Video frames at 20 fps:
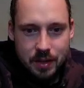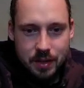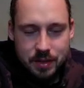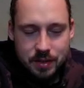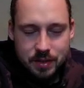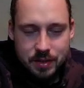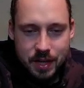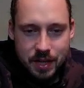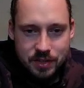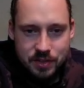
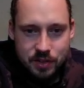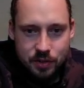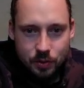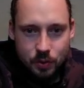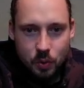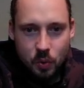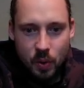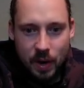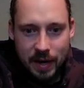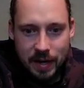doesn't
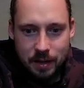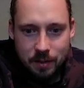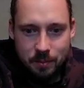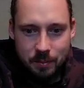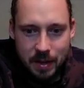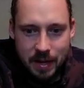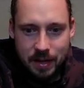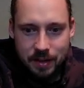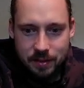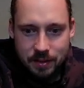quite
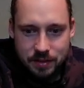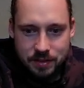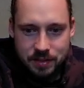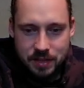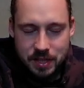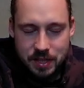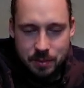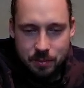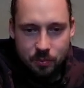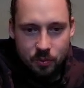make the
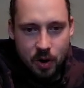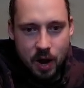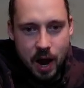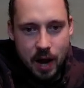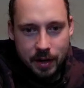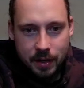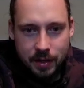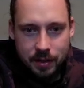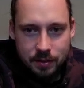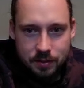Team
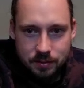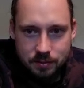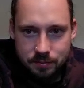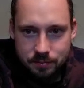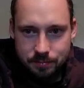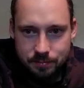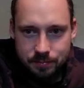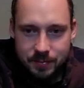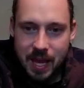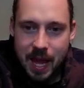Rocket
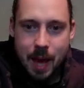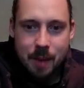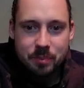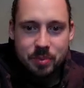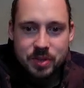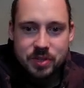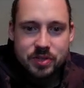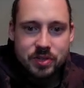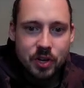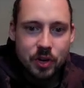
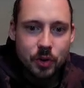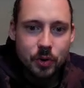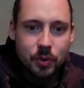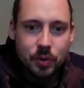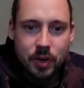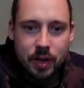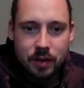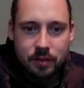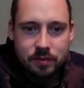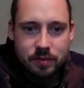
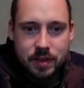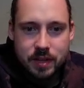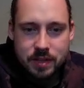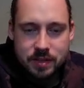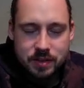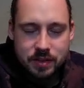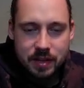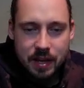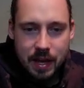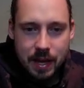episode of
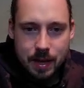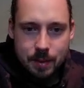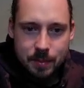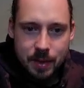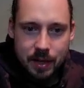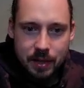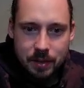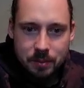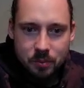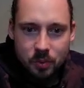this game
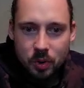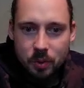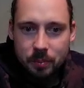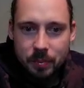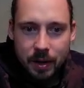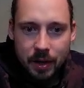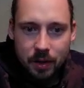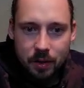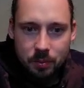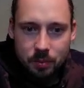any more
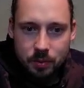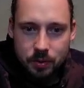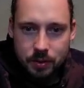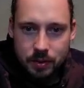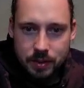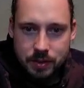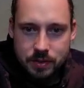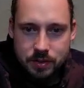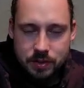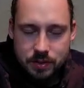bearable.
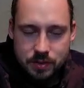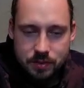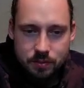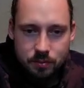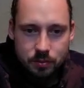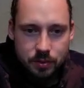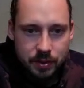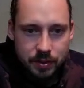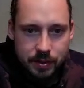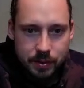It's just
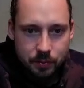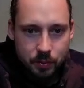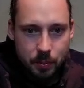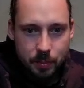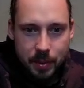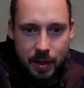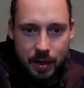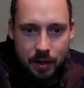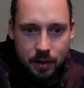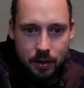really
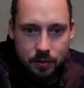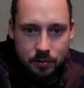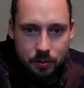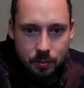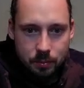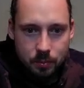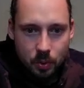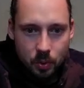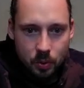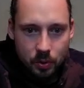repetitive
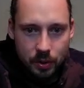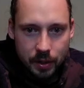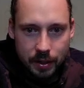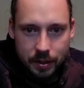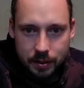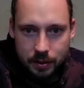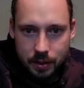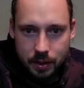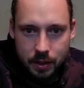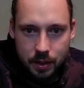and
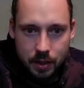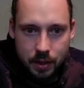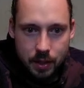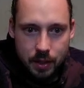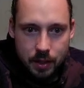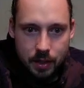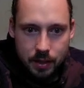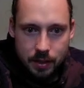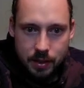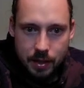boring.
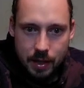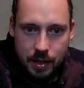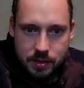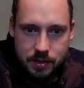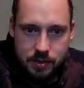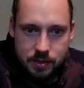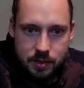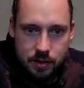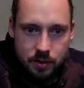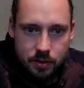
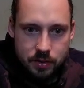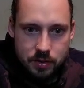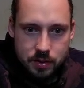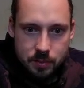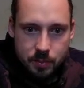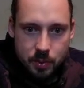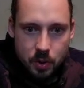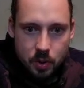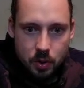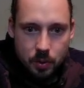Yes, there is a
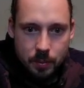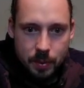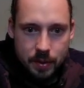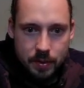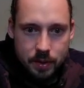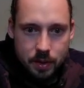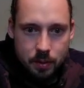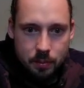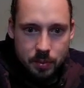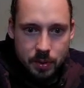
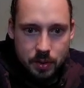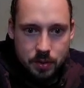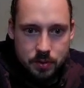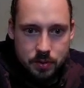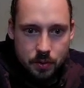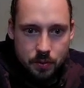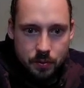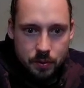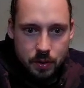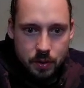Pokemon that appears
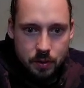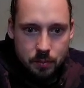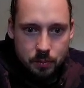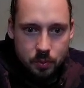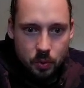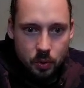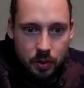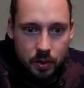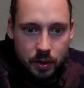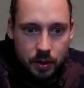only in the
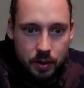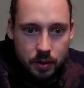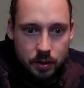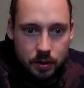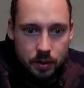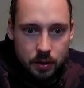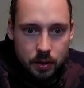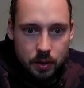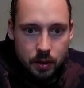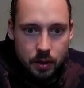morning.
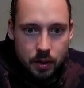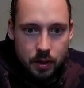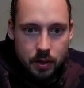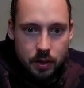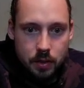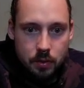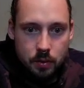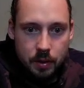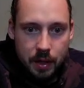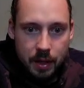
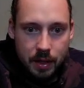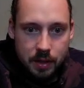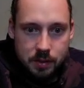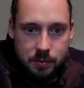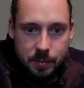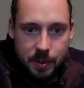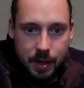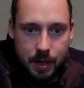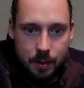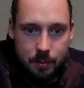You can't
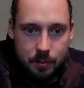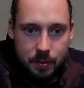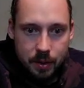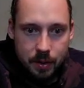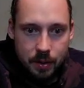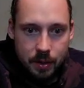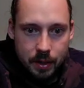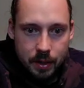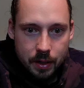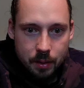buy a
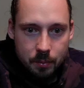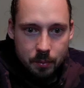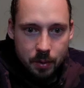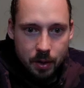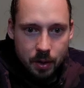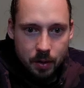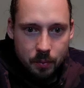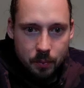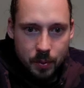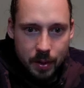berry at a
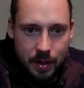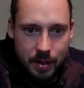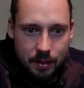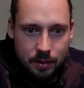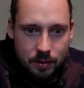mart. Wait.